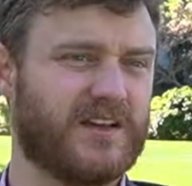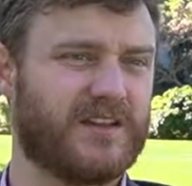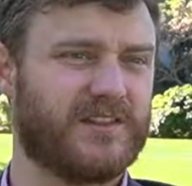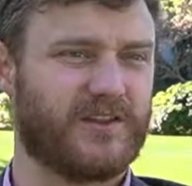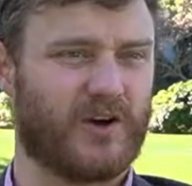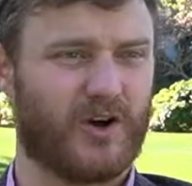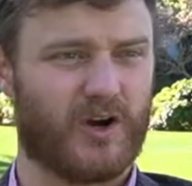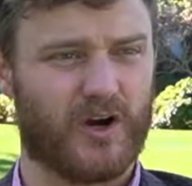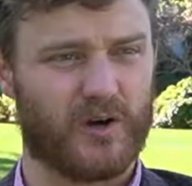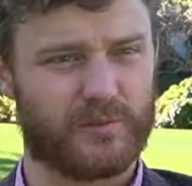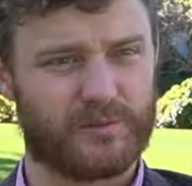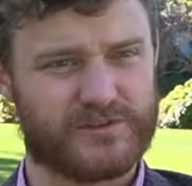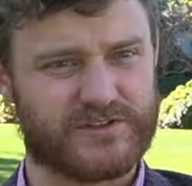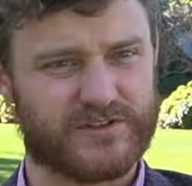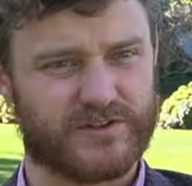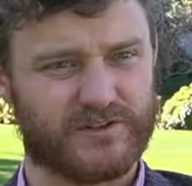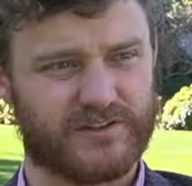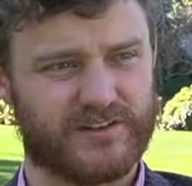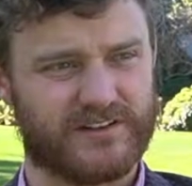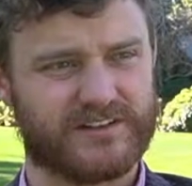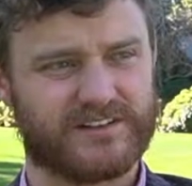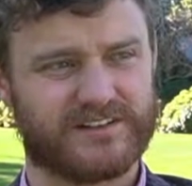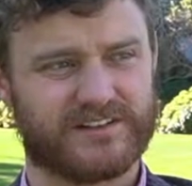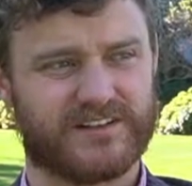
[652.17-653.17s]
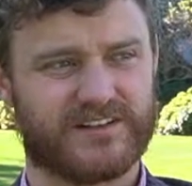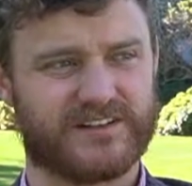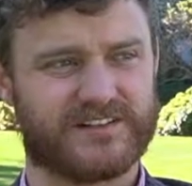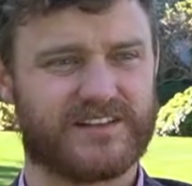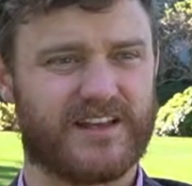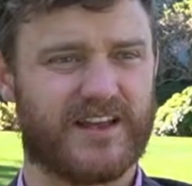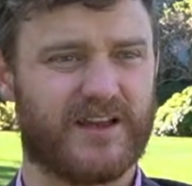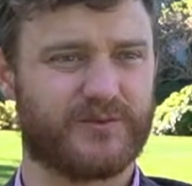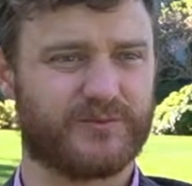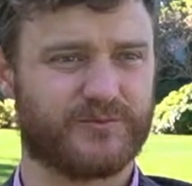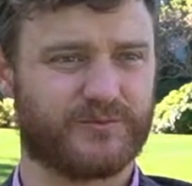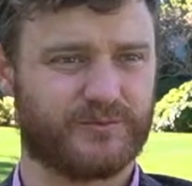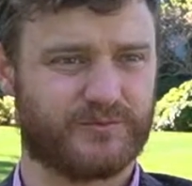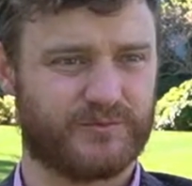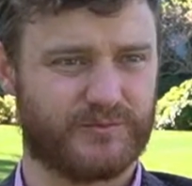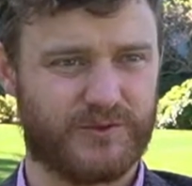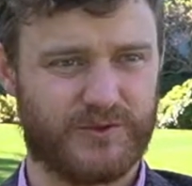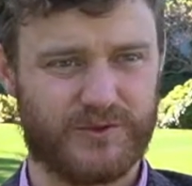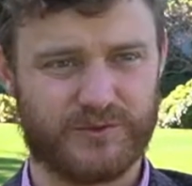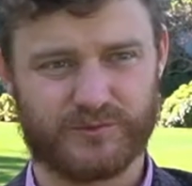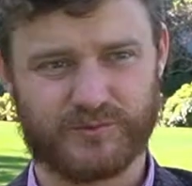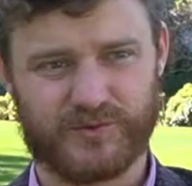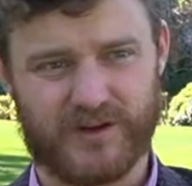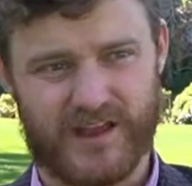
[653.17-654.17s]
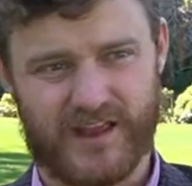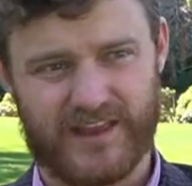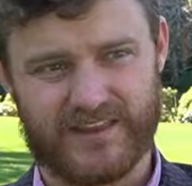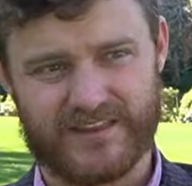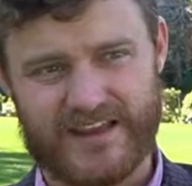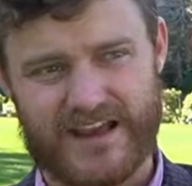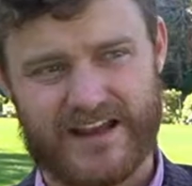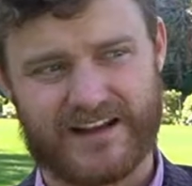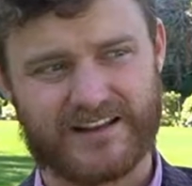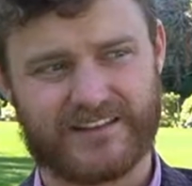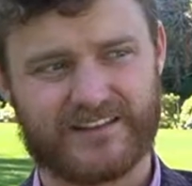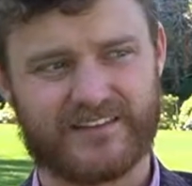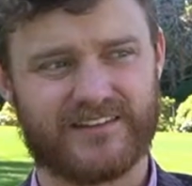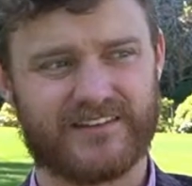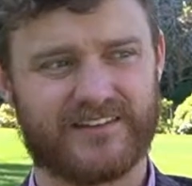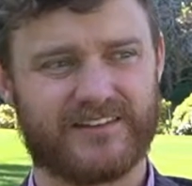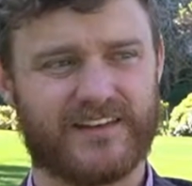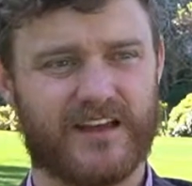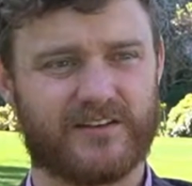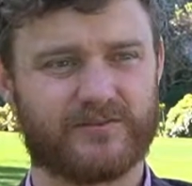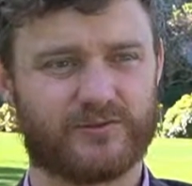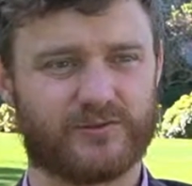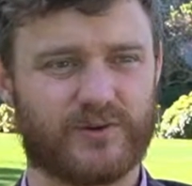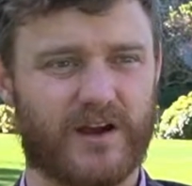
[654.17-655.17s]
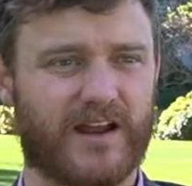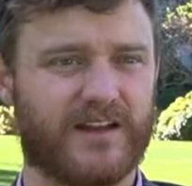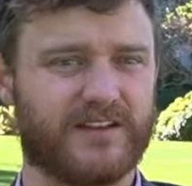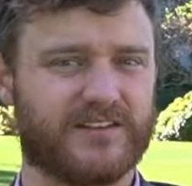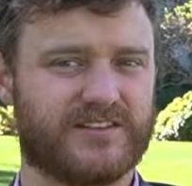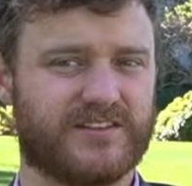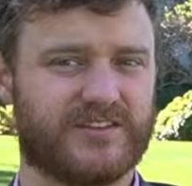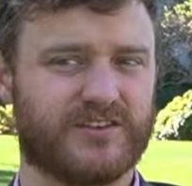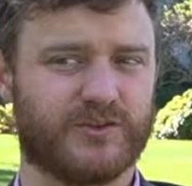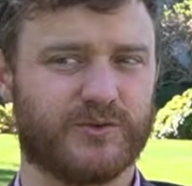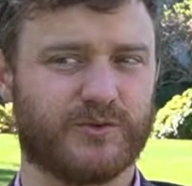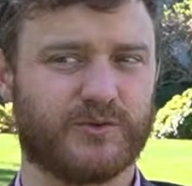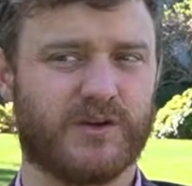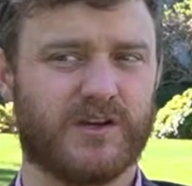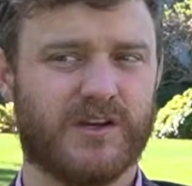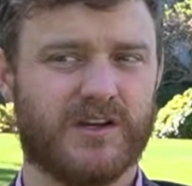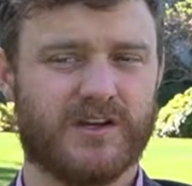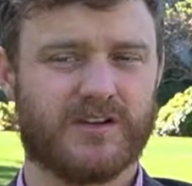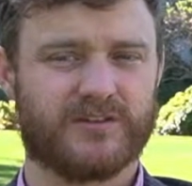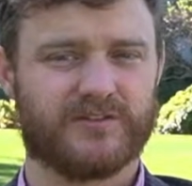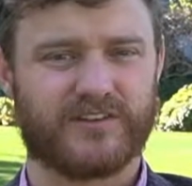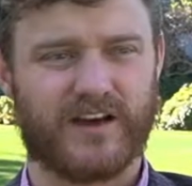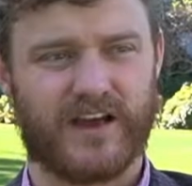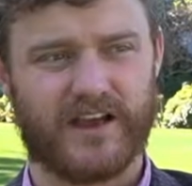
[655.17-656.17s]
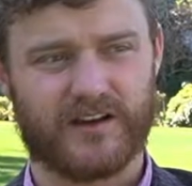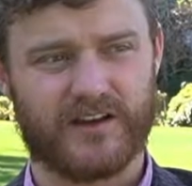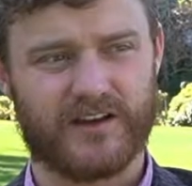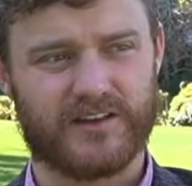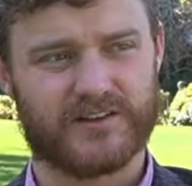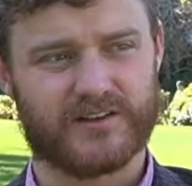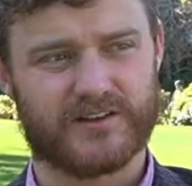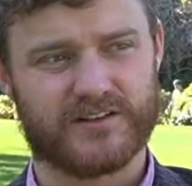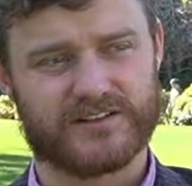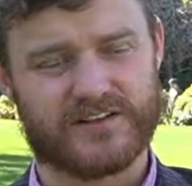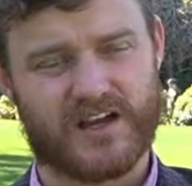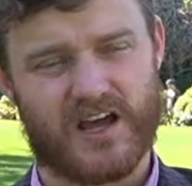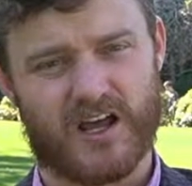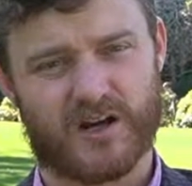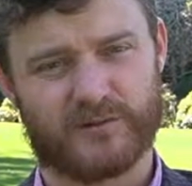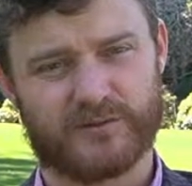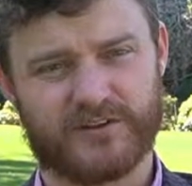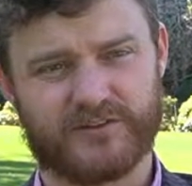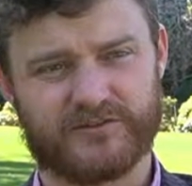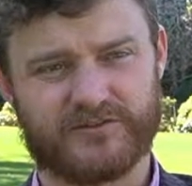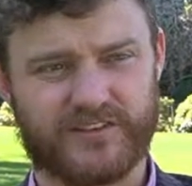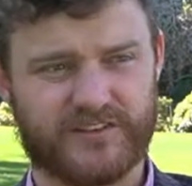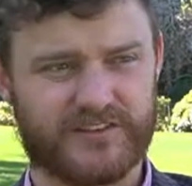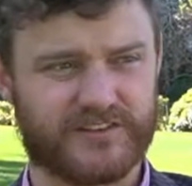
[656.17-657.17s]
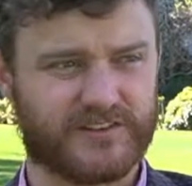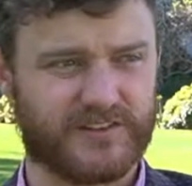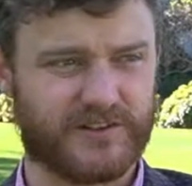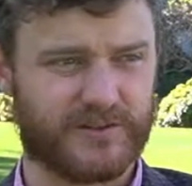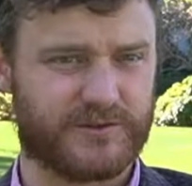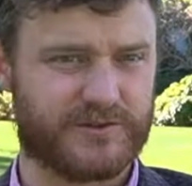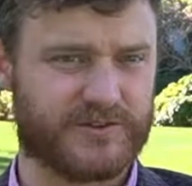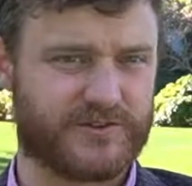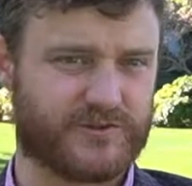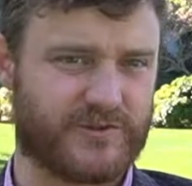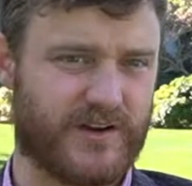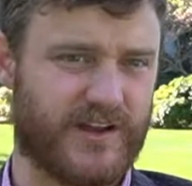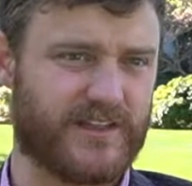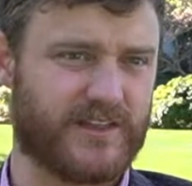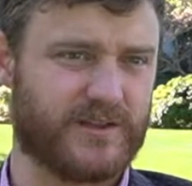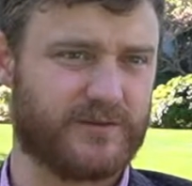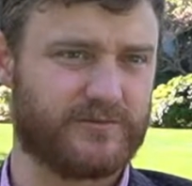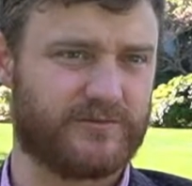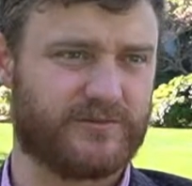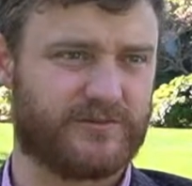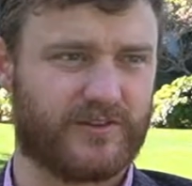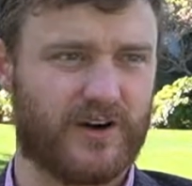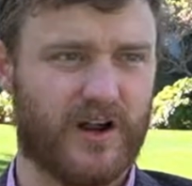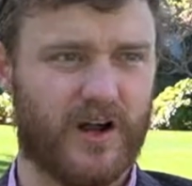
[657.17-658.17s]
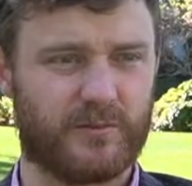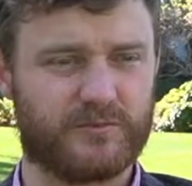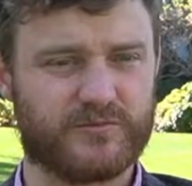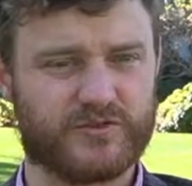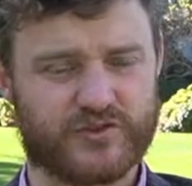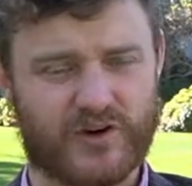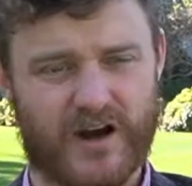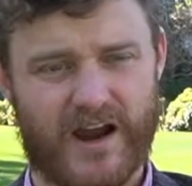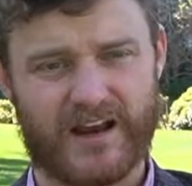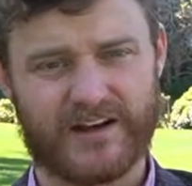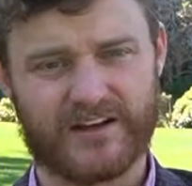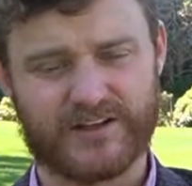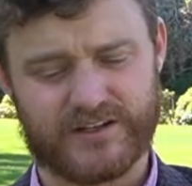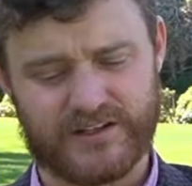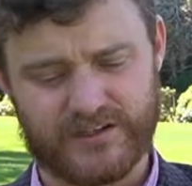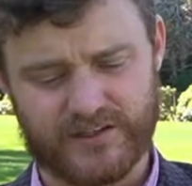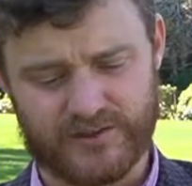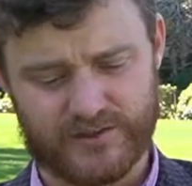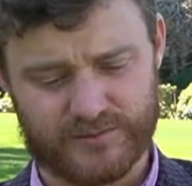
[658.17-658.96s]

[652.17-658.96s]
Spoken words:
the hard paternalist is going to say, we, in that instance, have a right to violate their autonomy, physically restrain them from trying to kill